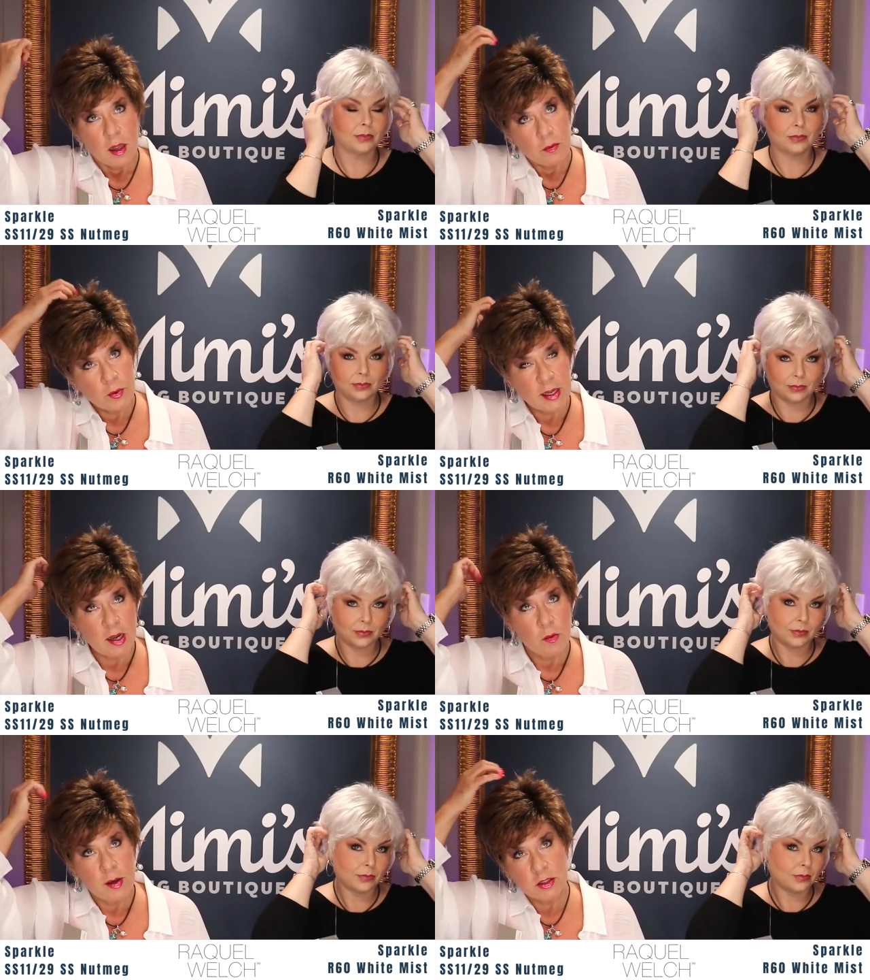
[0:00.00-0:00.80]

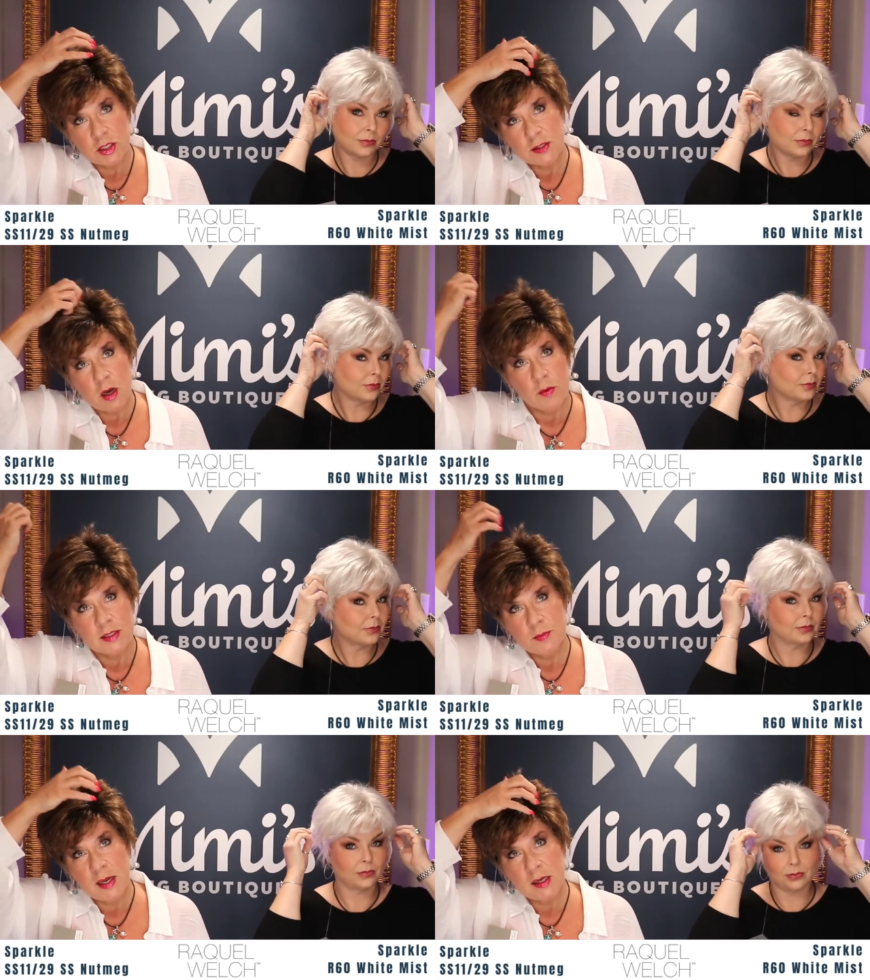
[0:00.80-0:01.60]
Speaker 1: Raquel Welch has always
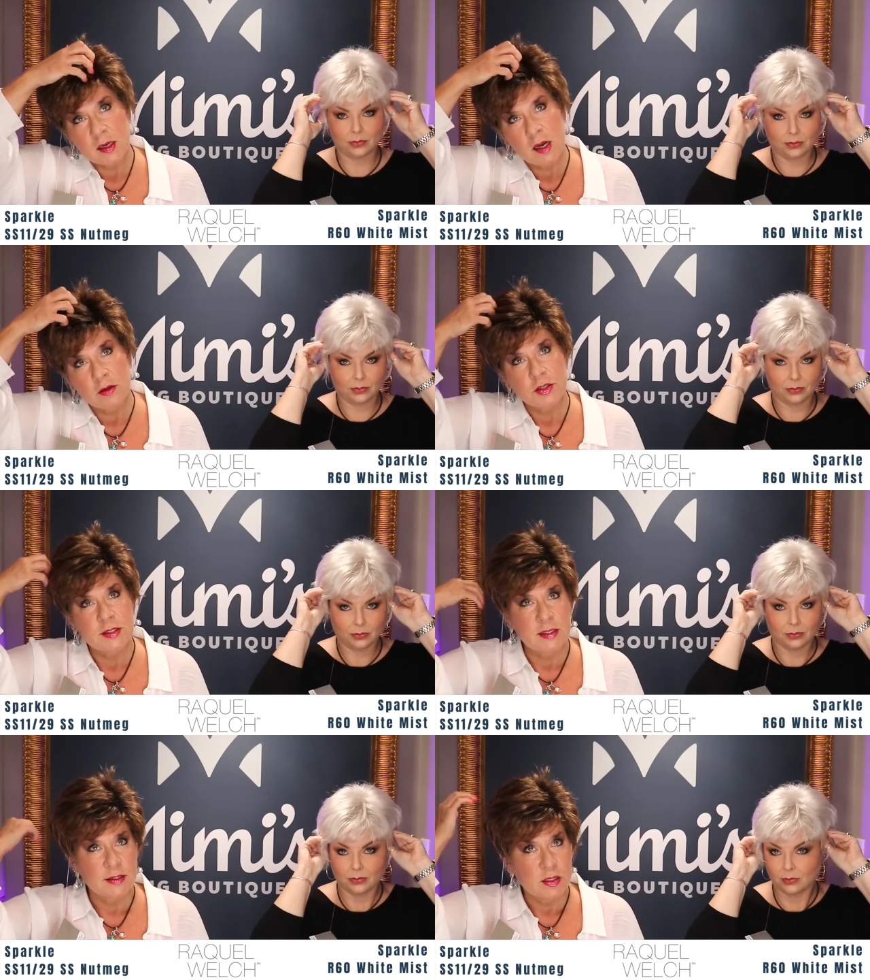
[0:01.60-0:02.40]
made a color
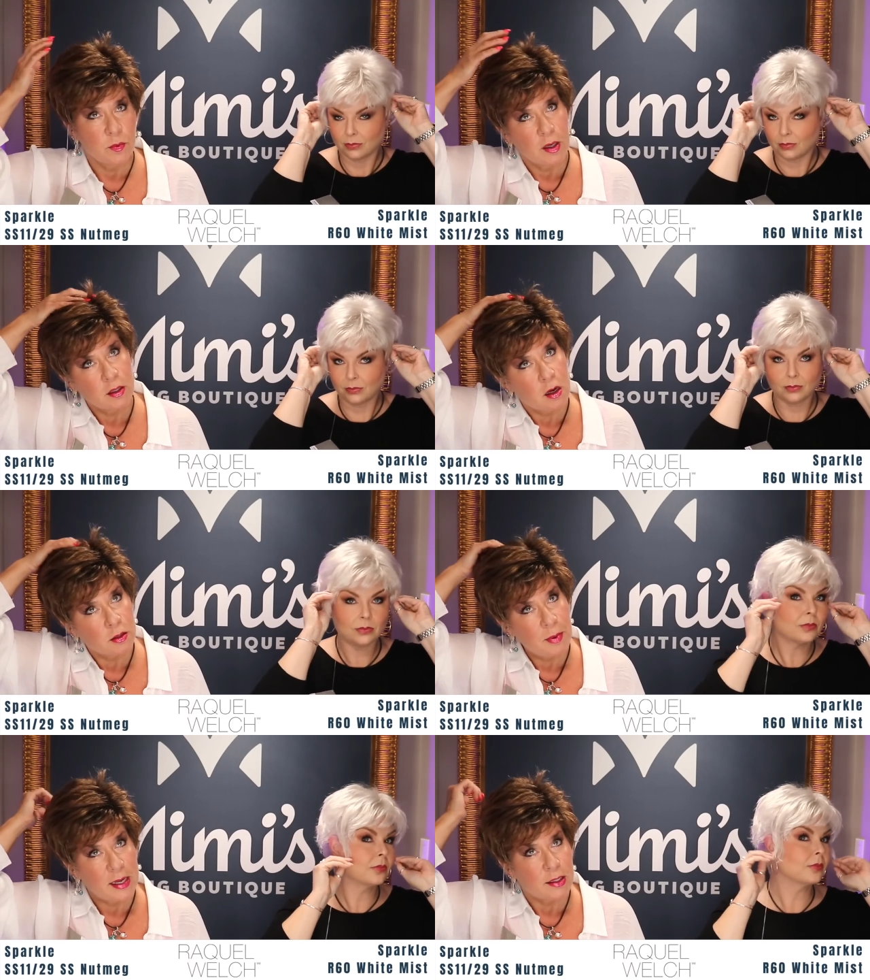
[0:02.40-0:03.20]
61 called
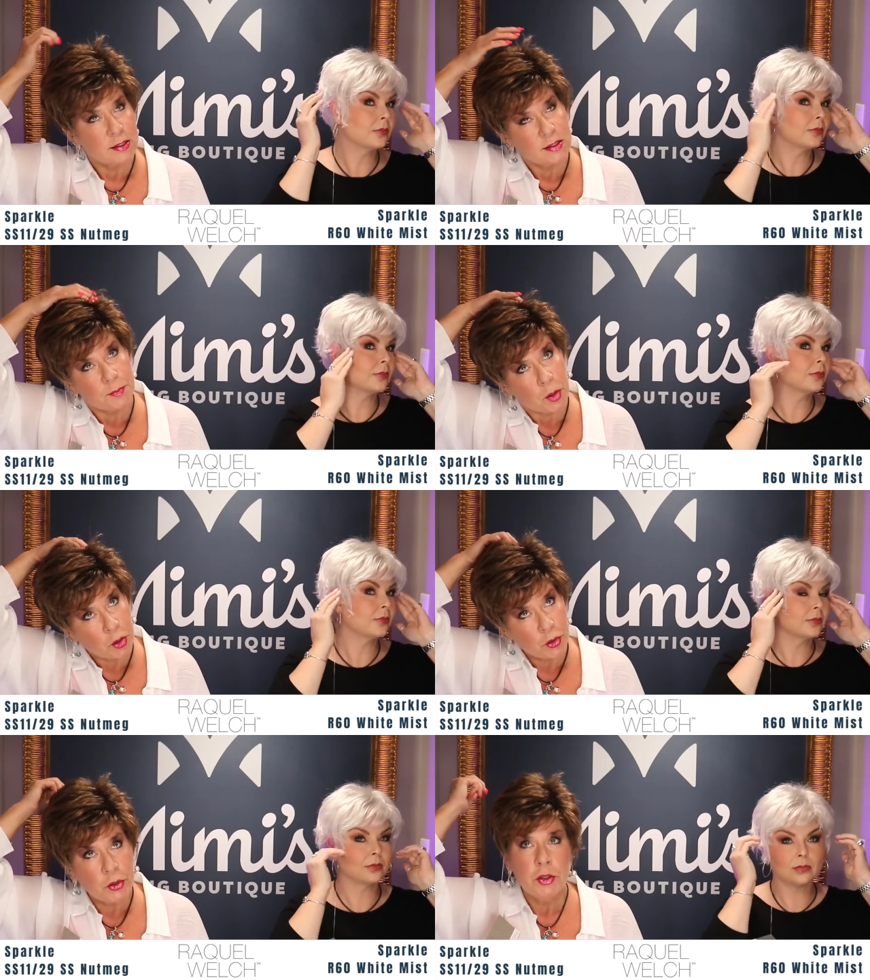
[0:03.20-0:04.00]
Palest
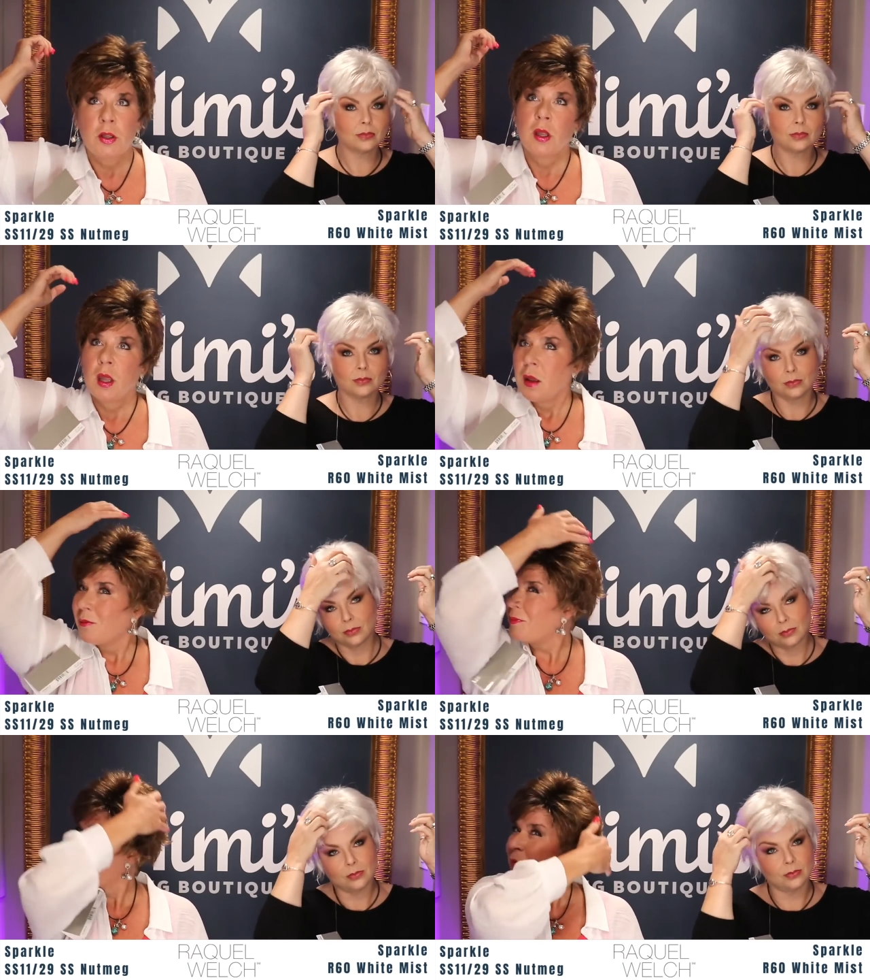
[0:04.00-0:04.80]
Pearl,
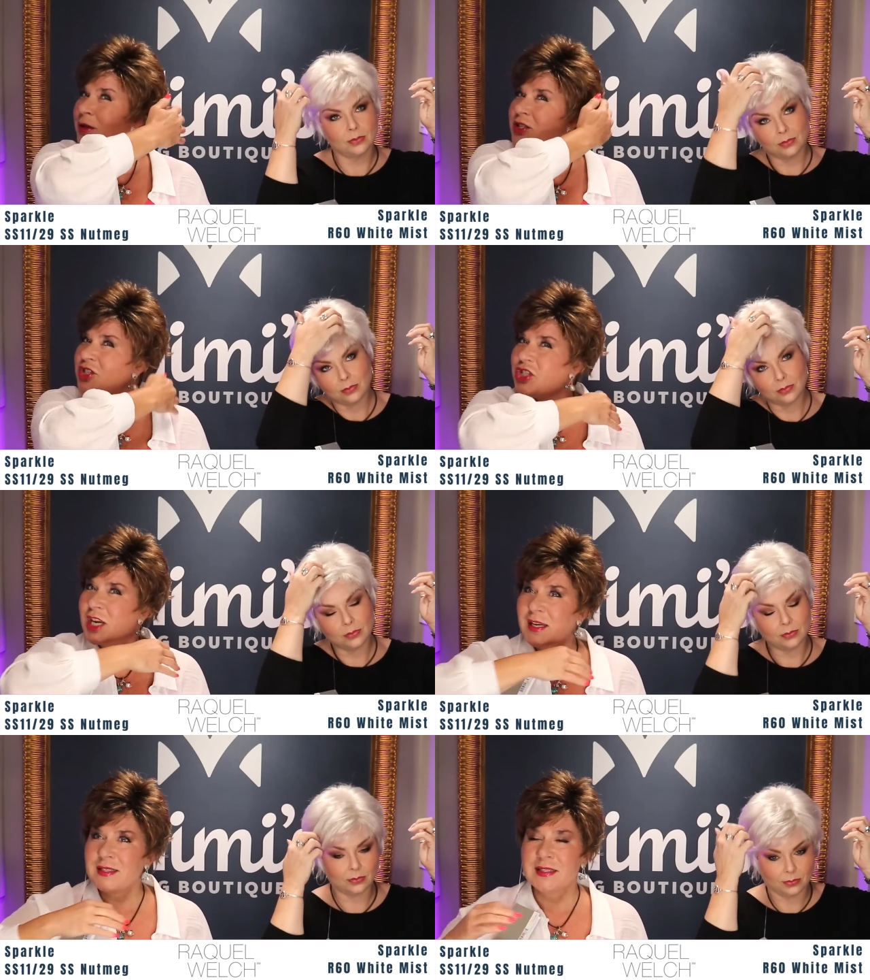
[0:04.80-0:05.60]
but it was
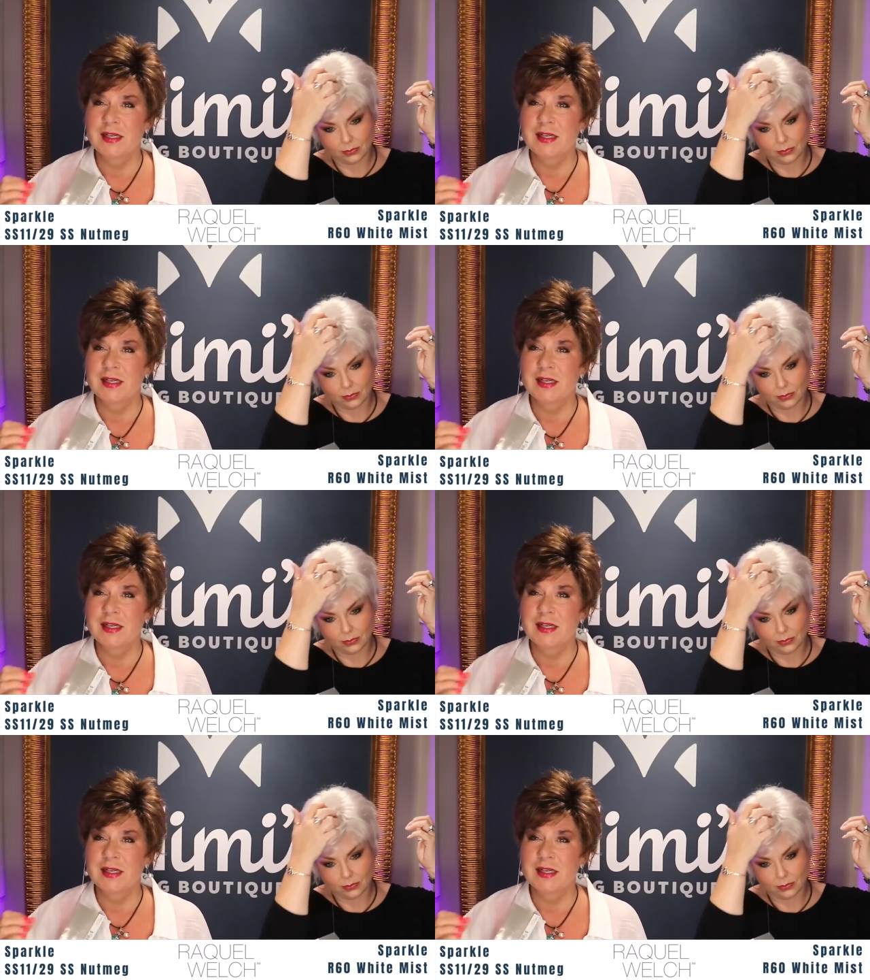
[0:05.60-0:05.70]
just a